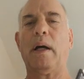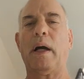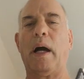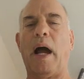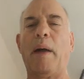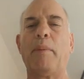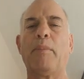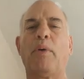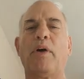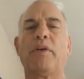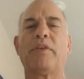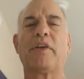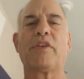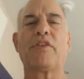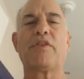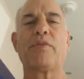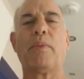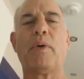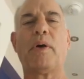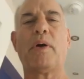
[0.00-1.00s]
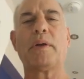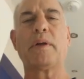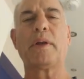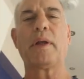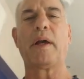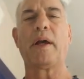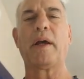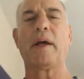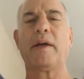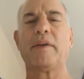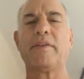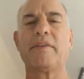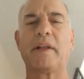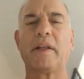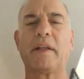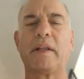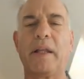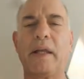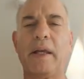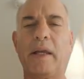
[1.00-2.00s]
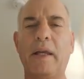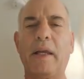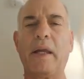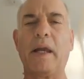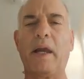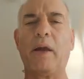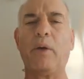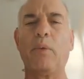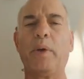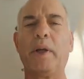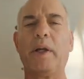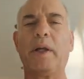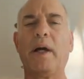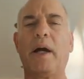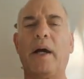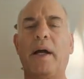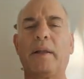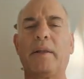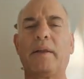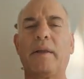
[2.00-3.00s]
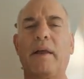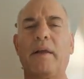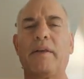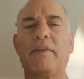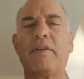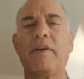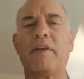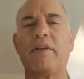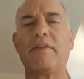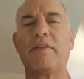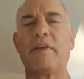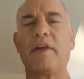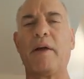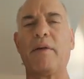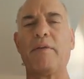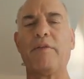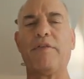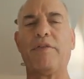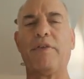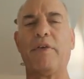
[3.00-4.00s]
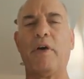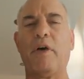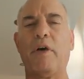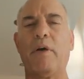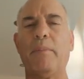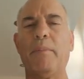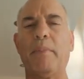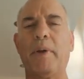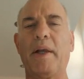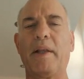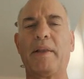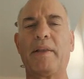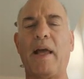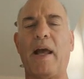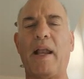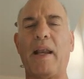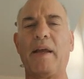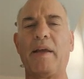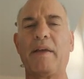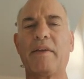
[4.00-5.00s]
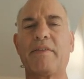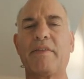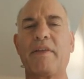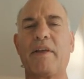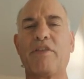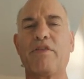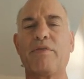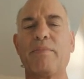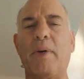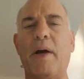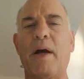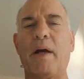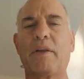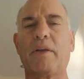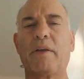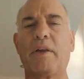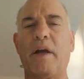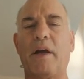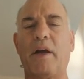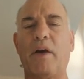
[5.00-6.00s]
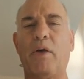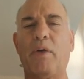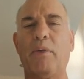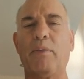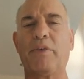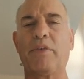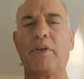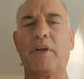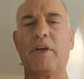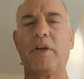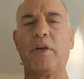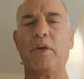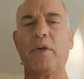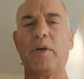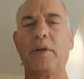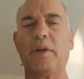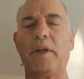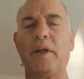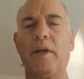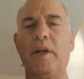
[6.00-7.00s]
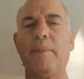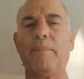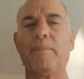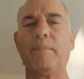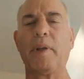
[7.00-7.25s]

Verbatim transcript: I'm Bozat Smong. Uh, recently, uh, we got a system from uh, TELUS, a smart uh, home security.